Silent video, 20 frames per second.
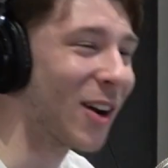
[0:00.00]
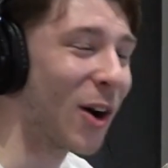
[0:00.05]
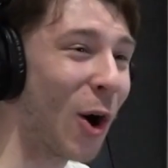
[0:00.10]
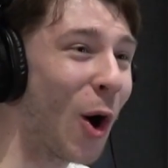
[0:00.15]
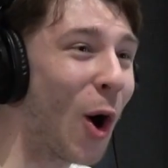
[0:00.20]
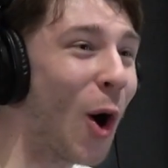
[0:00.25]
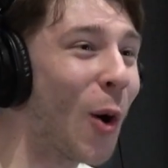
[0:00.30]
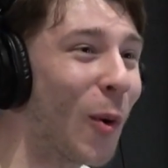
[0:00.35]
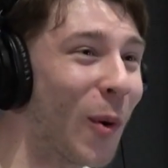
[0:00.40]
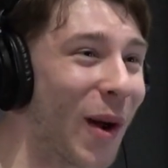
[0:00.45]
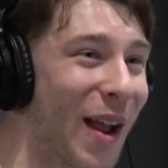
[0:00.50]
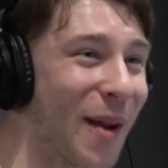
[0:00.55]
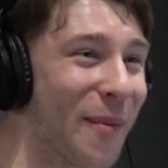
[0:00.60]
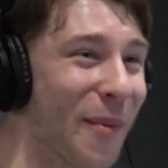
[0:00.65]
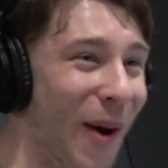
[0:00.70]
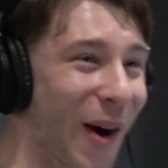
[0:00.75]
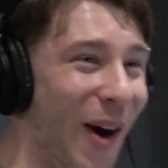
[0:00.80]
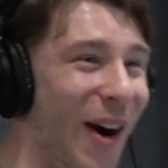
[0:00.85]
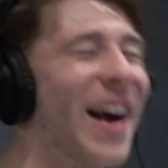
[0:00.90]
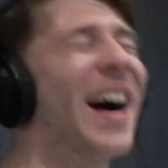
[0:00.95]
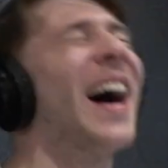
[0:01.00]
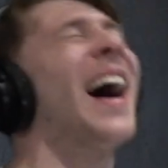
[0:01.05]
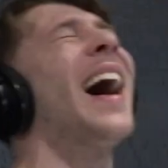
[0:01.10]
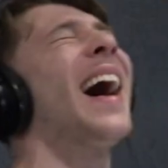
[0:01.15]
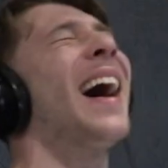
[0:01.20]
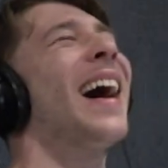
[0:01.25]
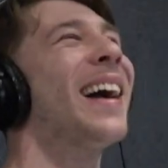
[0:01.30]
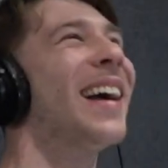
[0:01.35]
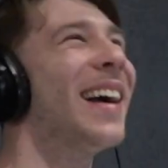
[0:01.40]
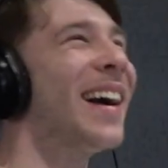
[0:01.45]
Oh, way, bro.
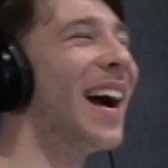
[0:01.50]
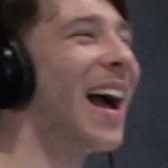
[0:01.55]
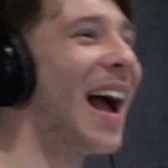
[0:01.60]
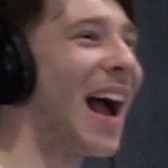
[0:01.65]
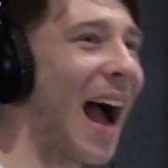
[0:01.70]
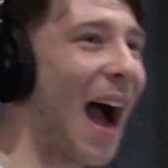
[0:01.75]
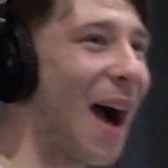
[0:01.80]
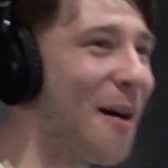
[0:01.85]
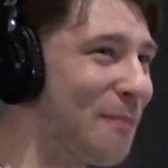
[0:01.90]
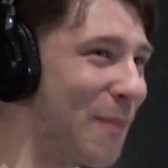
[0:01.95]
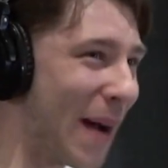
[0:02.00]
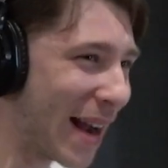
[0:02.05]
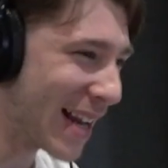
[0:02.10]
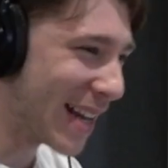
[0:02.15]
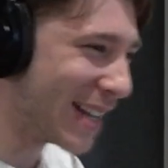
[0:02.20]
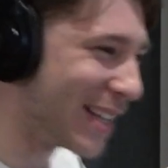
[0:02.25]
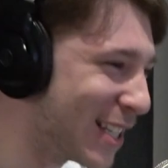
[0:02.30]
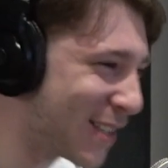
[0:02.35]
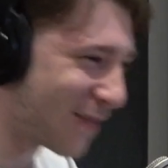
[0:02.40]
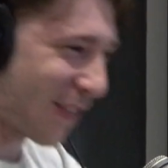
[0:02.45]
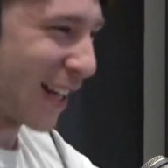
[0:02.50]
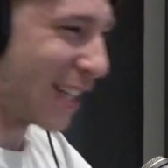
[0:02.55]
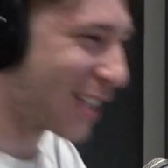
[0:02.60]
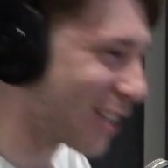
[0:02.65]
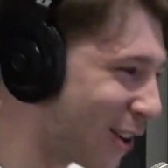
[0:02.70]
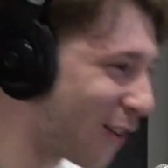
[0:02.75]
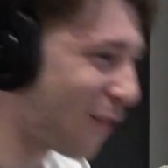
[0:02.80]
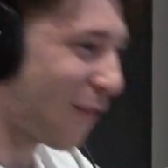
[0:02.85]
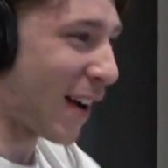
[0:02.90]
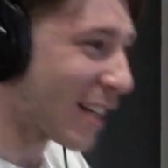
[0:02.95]
I'm begging this thing to
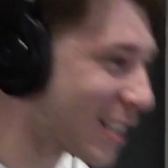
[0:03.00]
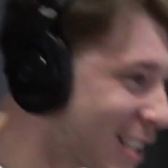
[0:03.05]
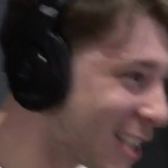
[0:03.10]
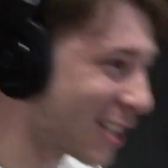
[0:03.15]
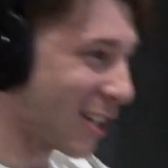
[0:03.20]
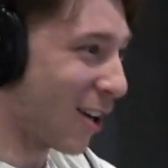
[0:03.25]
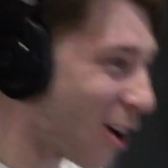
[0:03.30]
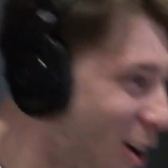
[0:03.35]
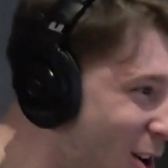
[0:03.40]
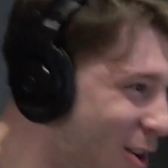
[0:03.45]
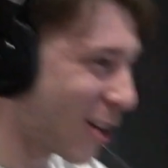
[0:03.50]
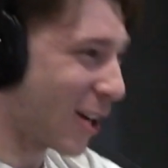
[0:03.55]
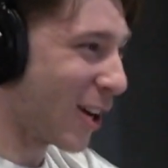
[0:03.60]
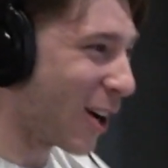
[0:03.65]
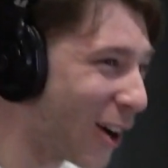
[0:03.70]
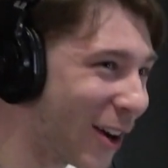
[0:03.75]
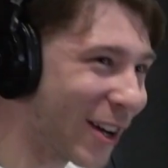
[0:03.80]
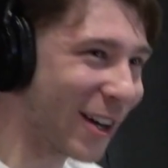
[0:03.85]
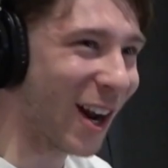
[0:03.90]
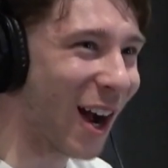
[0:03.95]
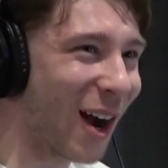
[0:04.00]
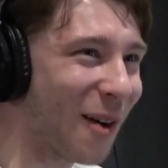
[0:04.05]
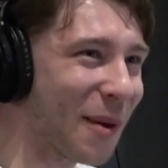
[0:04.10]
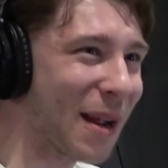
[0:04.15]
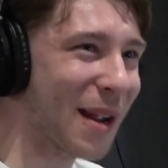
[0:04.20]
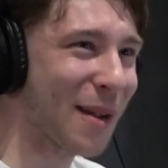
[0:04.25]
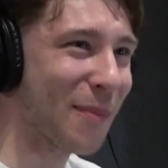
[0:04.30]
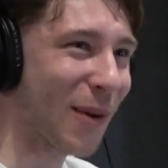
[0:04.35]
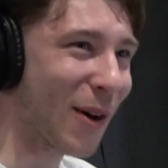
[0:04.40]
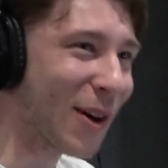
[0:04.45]
go faster. Go. You know what I
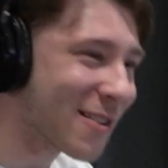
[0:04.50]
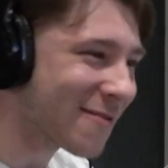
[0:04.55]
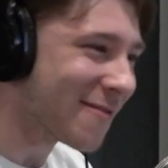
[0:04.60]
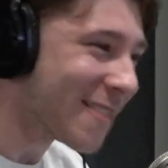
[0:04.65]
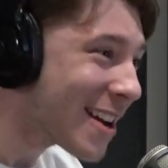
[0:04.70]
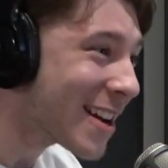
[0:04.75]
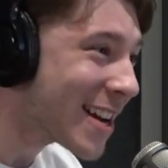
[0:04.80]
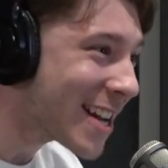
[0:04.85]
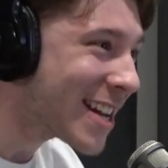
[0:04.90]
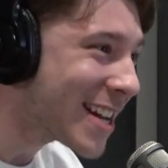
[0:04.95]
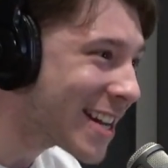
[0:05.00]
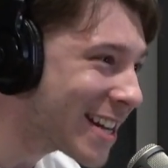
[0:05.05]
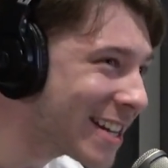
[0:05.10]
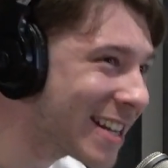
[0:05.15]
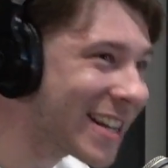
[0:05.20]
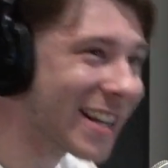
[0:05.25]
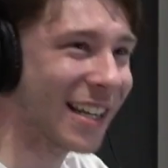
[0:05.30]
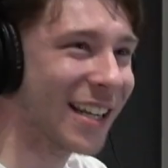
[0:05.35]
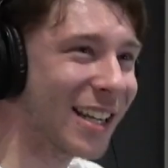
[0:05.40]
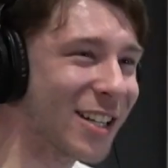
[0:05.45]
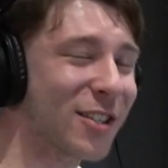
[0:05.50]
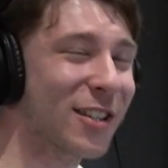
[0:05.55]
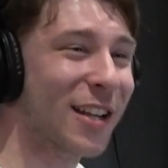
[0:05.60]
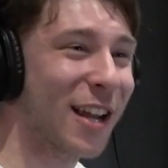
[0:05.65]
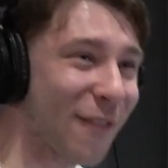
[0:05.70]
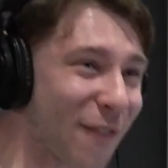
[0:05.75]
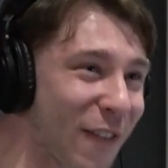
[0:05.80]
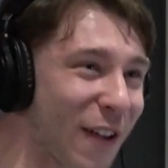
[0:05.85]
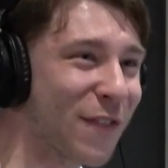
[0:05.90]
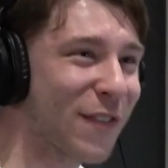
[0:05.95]
mean? But it's
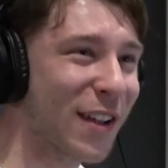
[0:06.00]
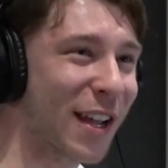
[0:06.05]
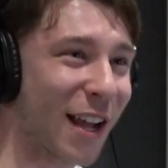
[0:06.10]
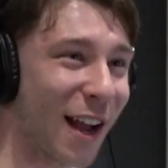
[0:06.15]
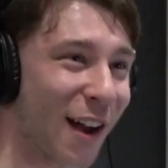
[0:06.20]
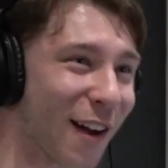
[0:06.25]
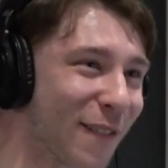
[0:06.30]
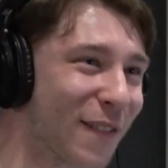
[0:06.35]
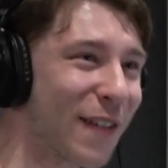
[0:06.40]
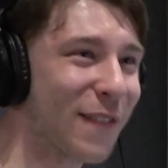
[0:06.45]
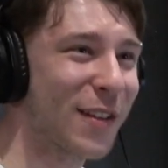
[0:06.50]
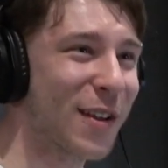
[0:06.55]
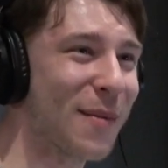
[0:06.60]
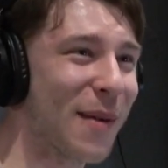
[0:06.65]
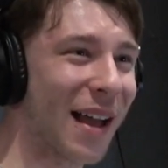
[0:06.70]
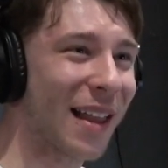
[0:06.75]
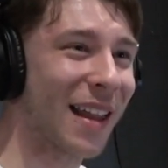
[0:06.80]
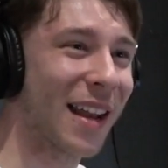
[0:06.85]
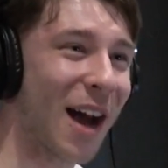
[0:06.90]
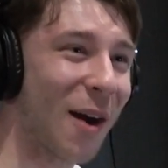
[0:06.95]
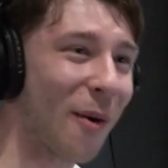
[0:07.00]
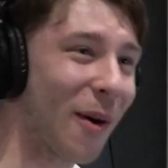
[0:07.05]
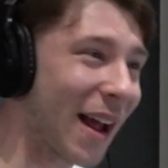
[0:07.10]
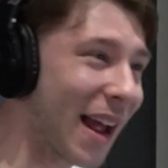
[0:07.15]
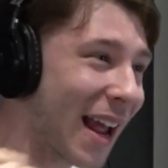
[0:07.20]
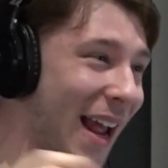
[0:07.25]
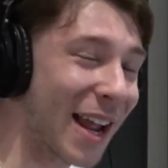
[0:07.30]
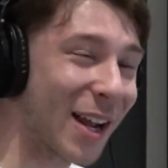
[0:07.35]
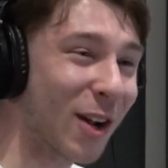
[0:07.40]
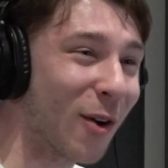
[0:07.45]
literally 5th gear, 50 mile an hour. It
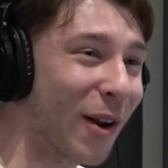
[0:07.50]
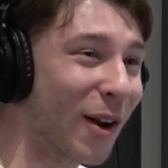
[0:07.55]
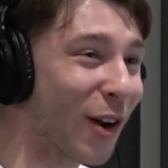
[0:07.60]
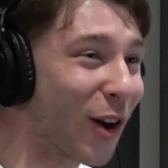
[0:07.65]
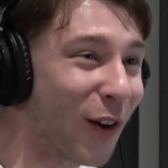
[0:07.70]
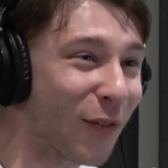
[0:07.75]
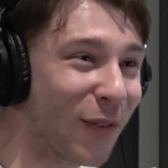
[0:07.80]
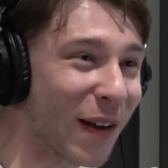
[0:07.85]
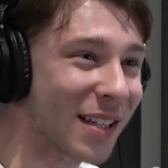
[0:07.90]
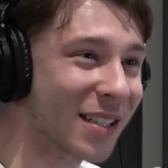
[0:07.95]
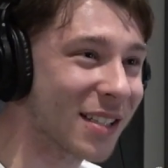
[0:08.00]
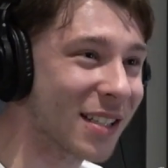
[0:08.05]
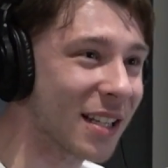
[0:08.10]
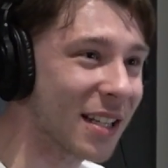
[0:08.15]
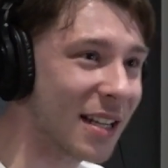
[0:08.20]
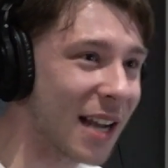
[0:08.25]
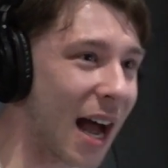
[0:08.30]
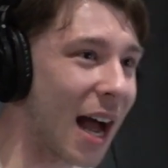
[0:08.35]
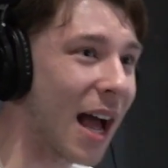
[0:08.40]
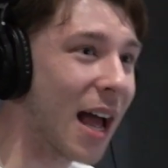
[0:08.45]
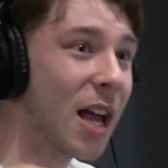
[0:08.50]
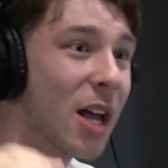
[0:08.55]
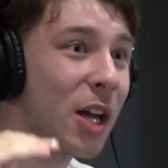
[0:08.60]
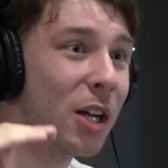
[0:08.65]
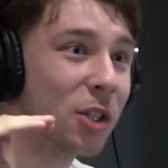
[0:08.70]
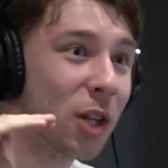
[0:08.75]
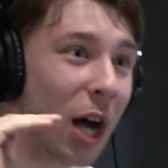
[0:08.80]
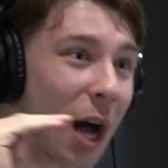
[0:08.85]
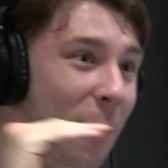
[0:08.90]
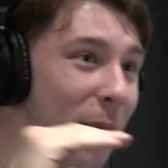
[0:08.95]
ain't going no faster than that.
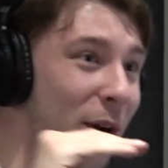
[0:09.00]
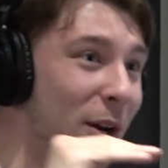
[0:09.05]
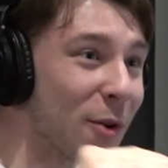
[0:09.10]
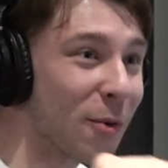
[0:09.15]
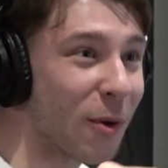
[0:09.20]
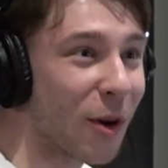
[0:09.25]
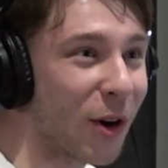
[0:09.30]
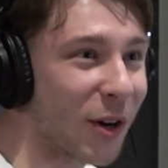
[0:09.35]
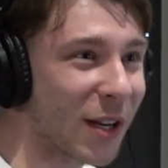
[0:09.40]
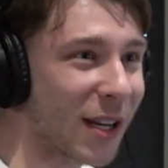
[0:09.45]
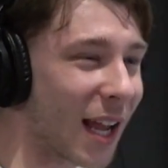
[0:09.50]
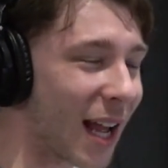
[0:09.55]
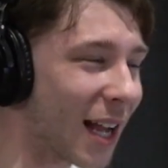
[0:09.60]
So I'm on the road,